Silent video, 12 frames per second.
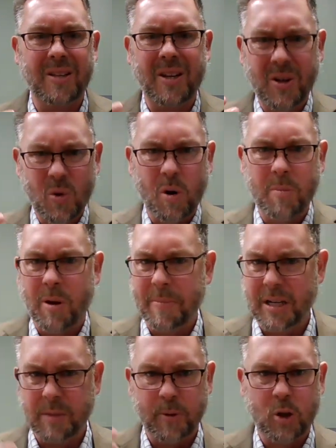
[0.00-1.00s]
normal. I mean,
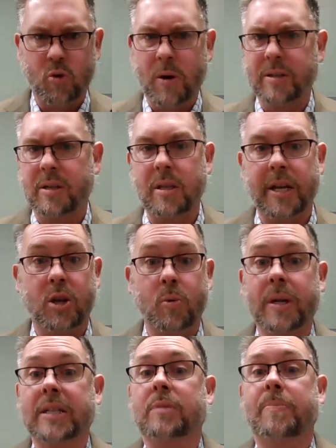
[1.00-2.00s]
it's progressing like you would
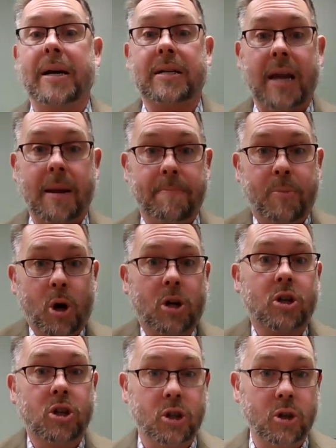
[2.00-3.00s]
expect a book
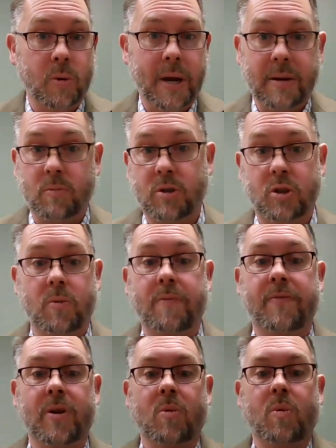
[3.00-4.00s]
to, and it was doing
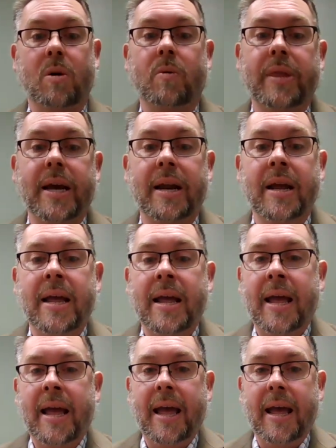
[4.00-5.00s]
very well with that.
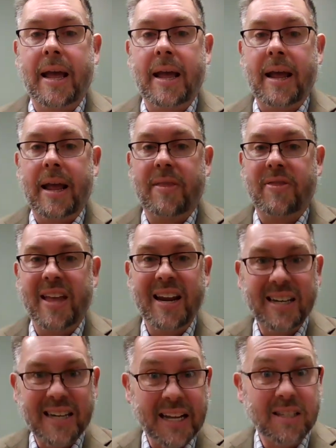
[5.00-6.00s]
And then
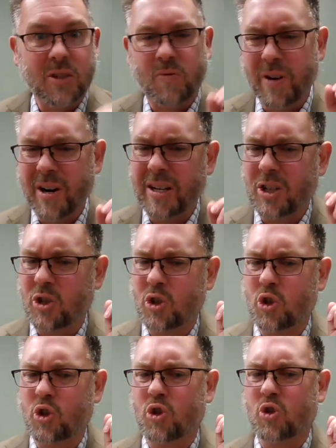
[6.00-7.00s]
it takes this very
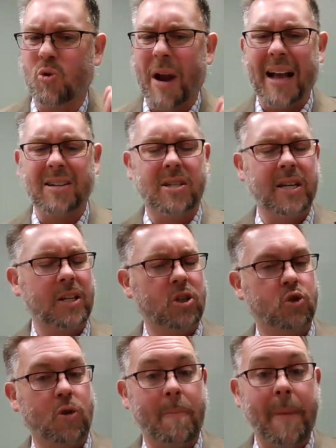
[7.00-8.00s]
drastic,
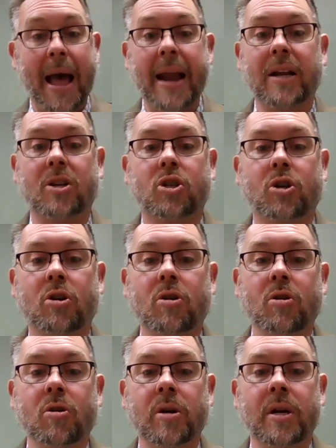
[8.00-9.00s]
dramatic
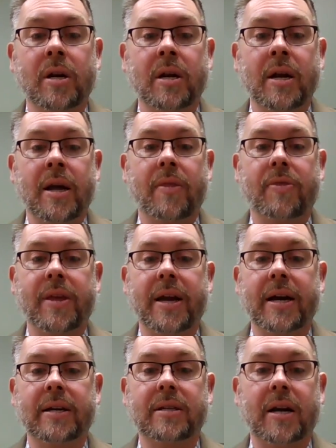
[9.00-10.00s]
turn
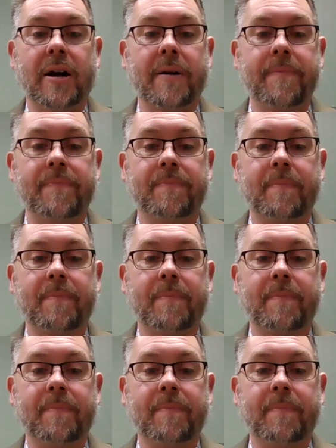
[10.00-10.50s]
that, and